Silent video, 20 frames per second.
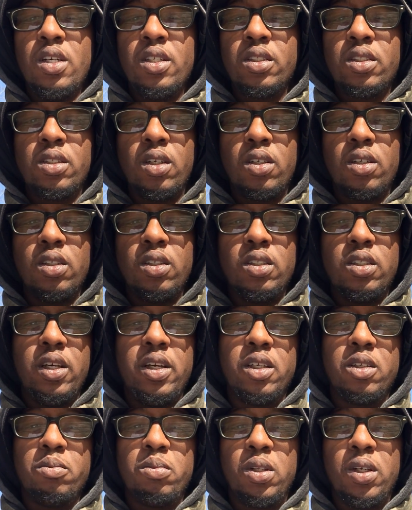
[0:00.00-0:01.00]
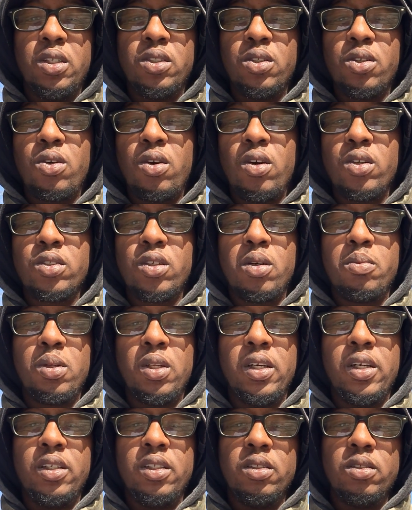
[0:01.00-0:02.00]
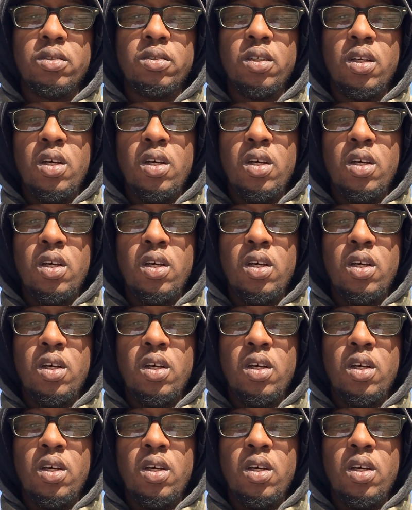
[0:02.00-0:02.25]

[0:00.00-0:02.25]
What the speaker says: subtly taking place across our planet.